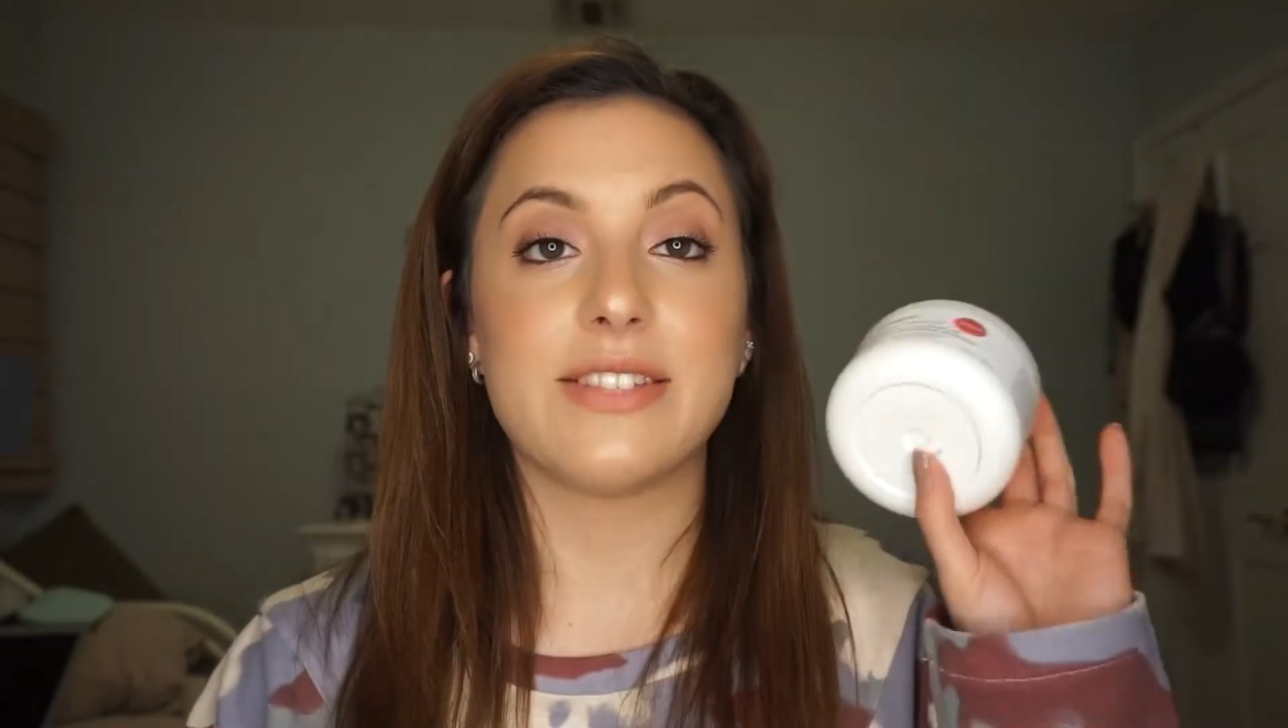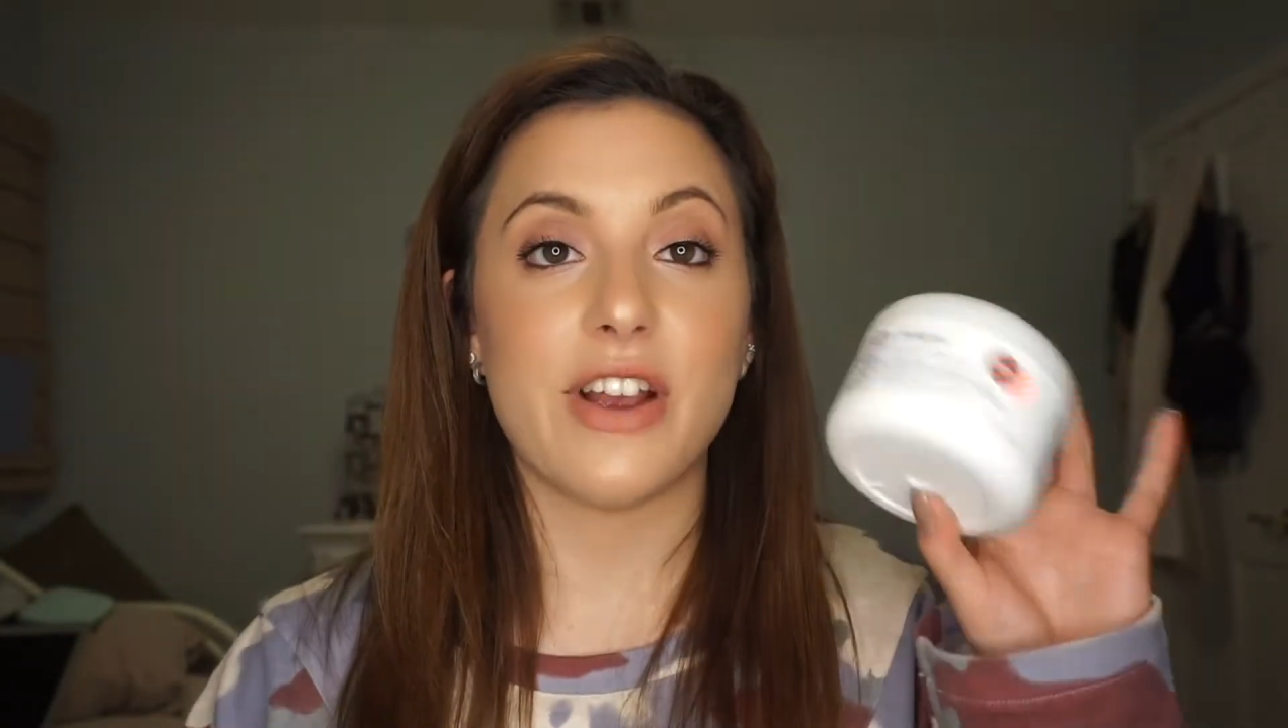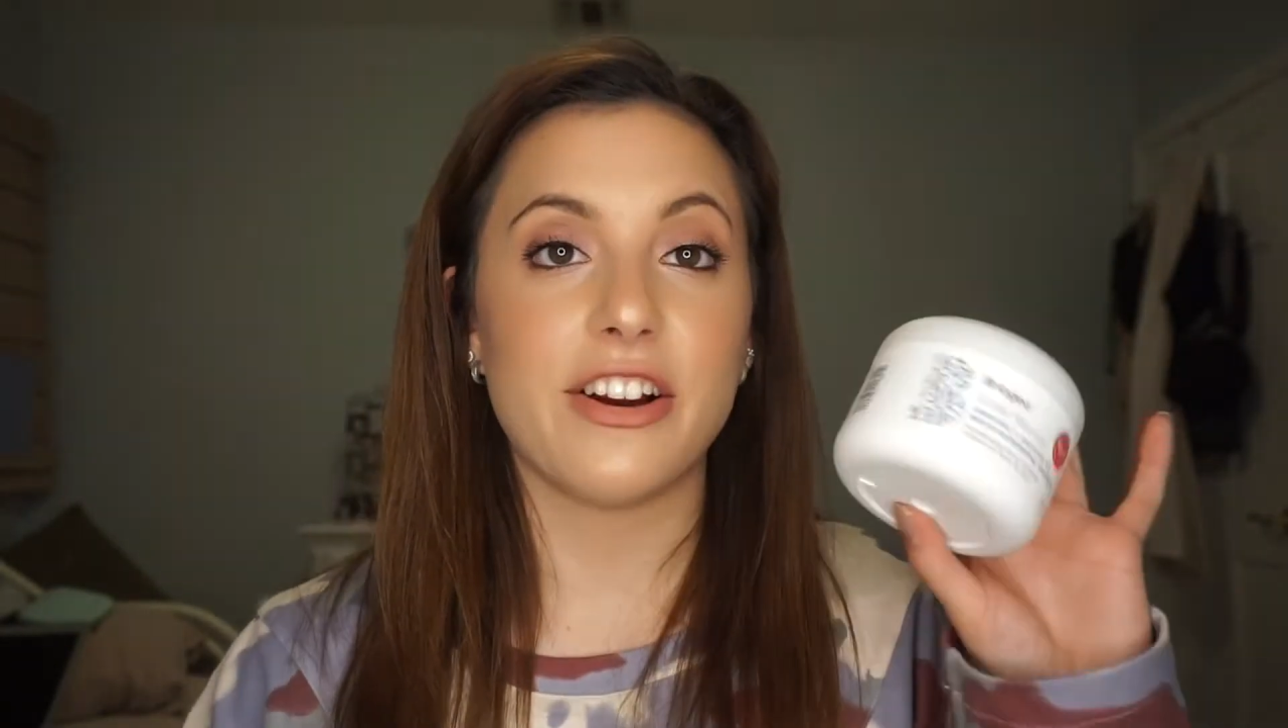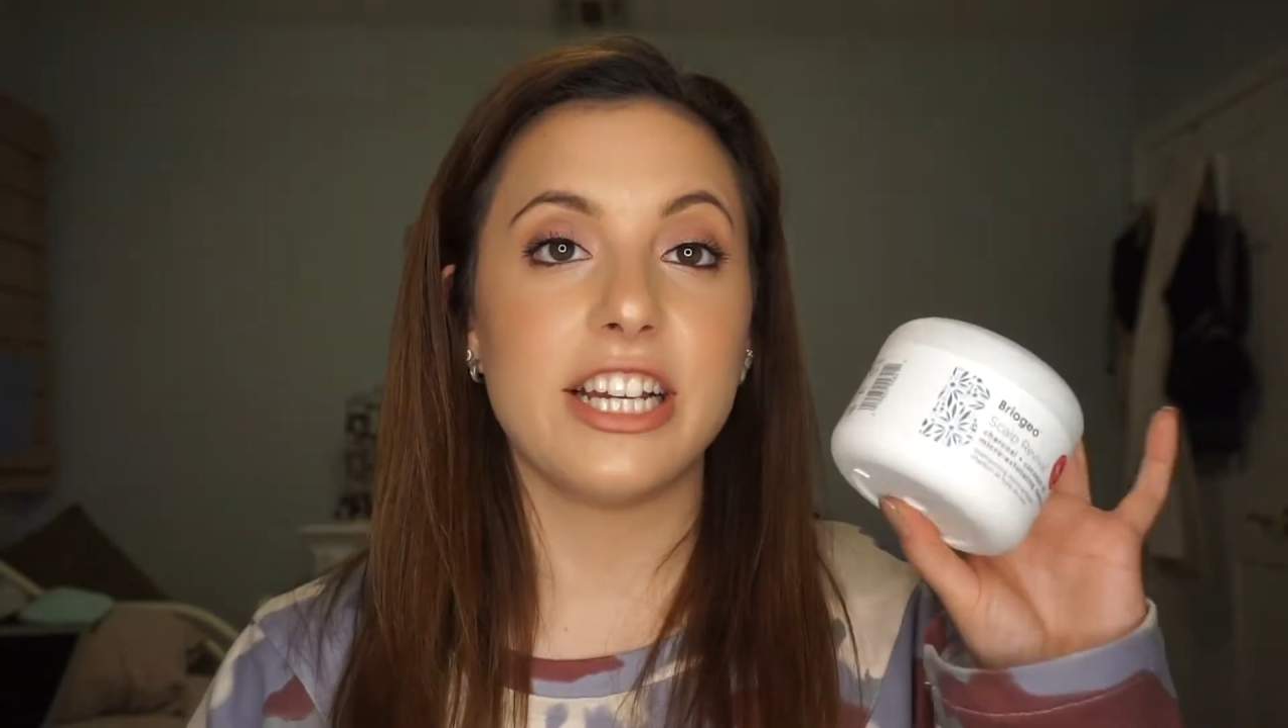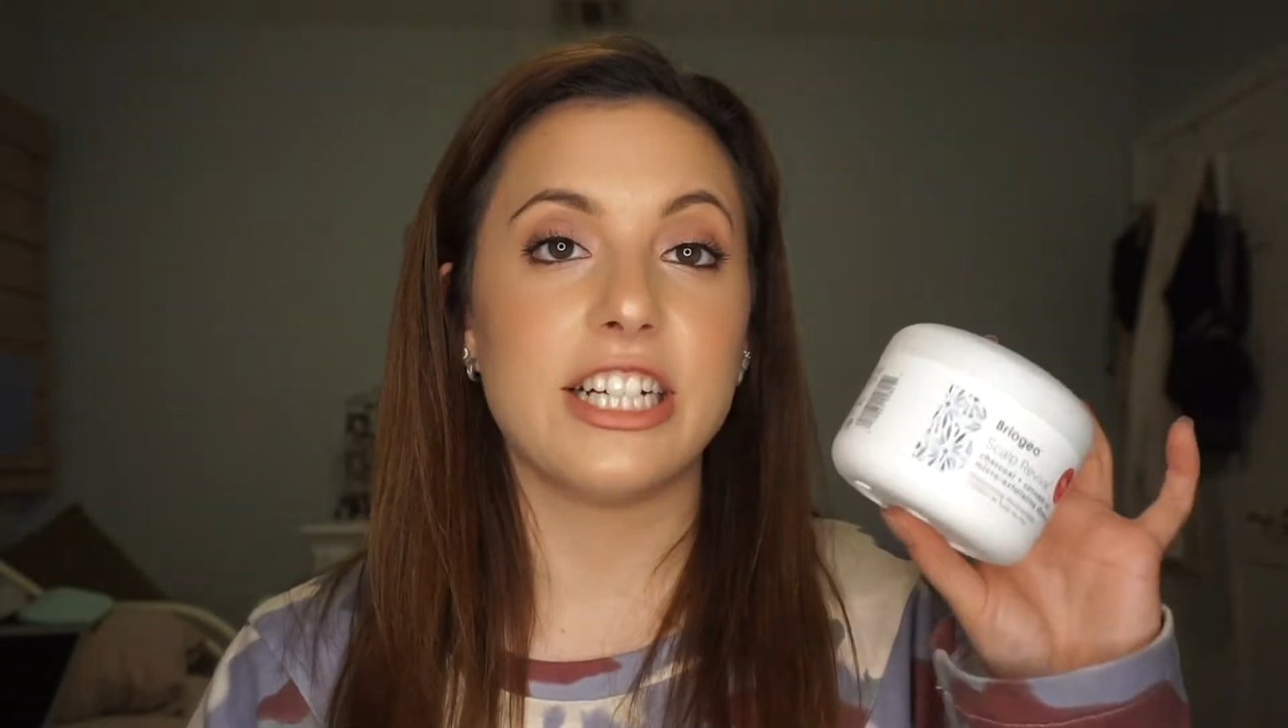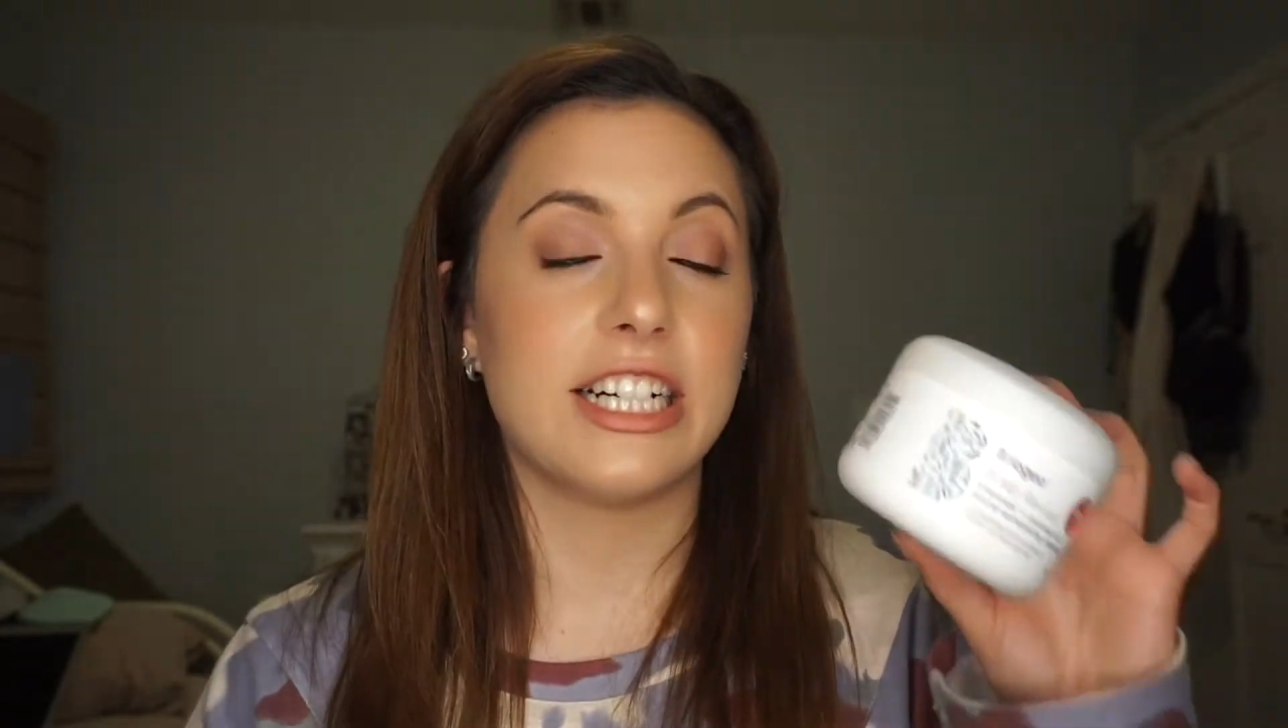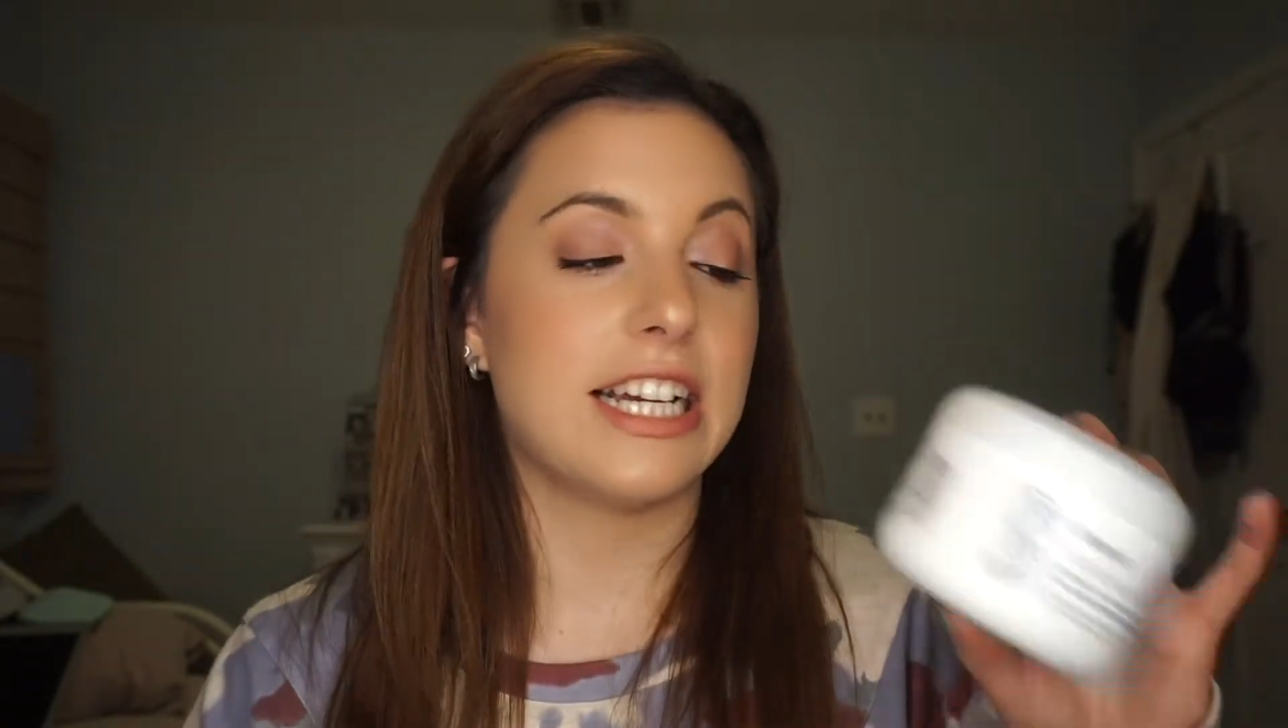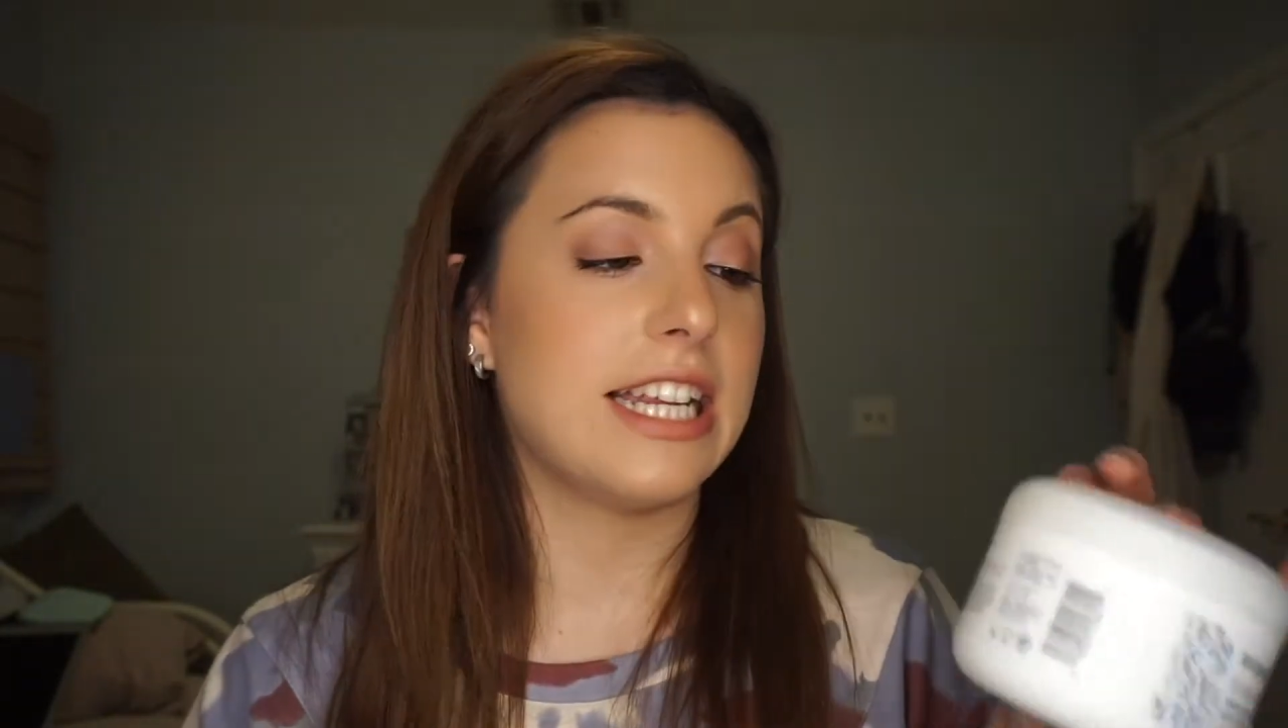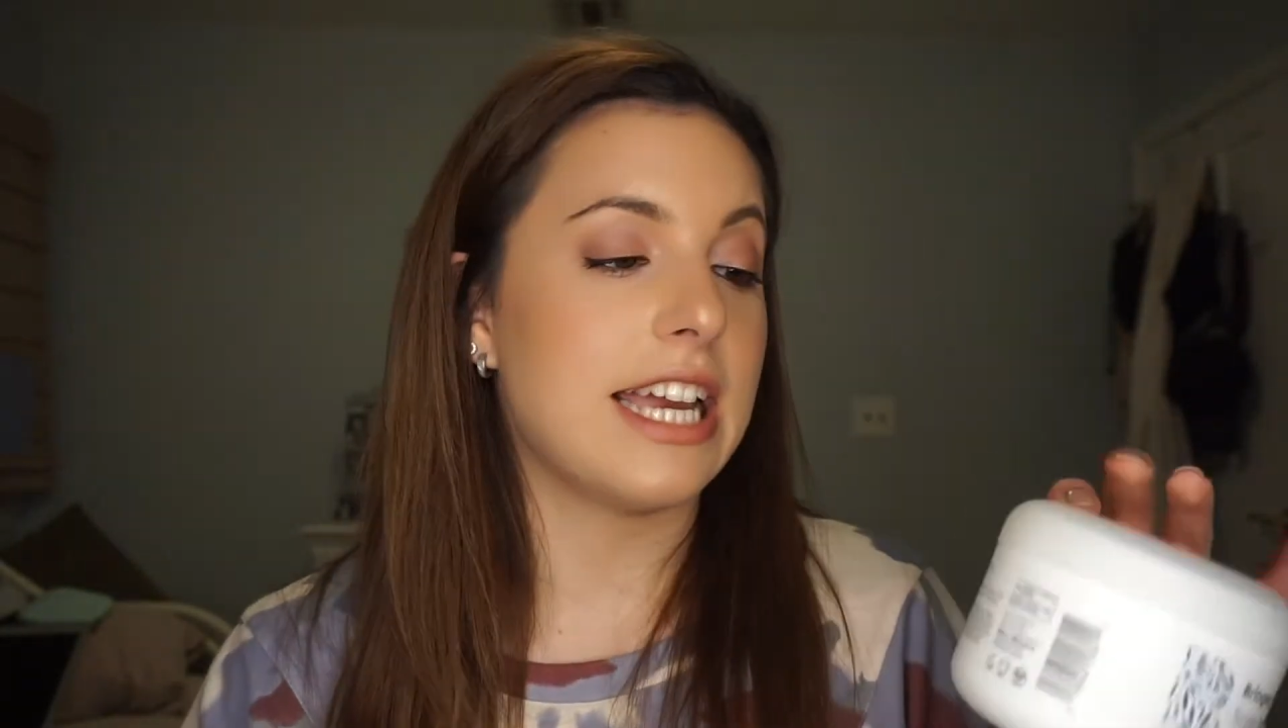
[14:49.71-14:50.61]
very good.